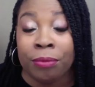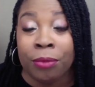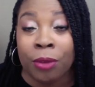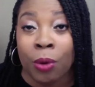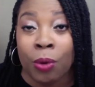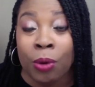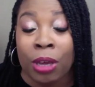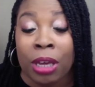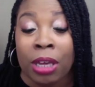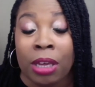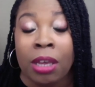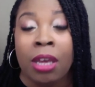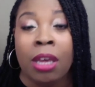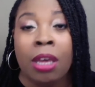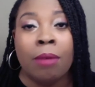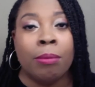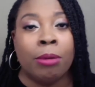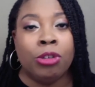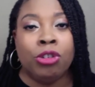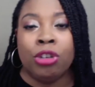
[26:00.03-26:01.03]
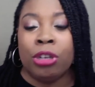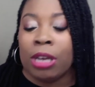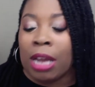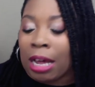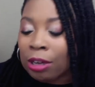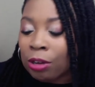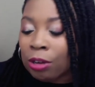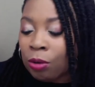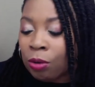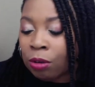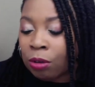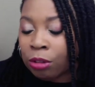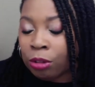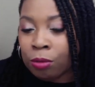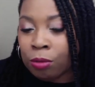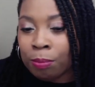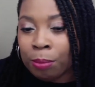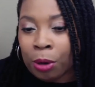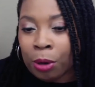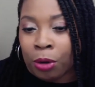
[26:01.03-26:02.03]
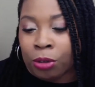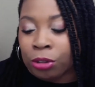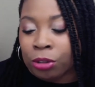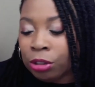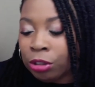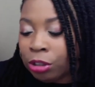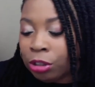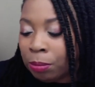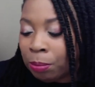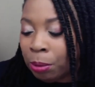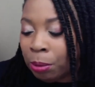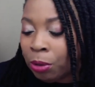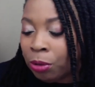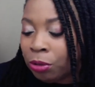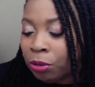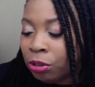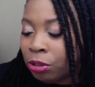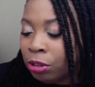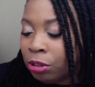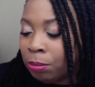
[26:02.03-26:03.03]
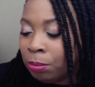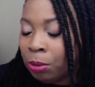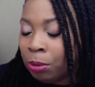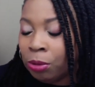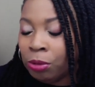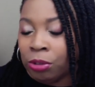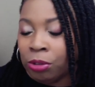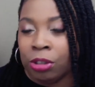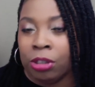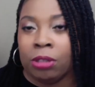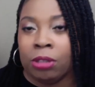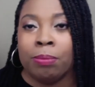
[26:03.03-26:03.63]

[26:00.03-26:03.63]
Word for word: Okay, but you're not going through person to person to person to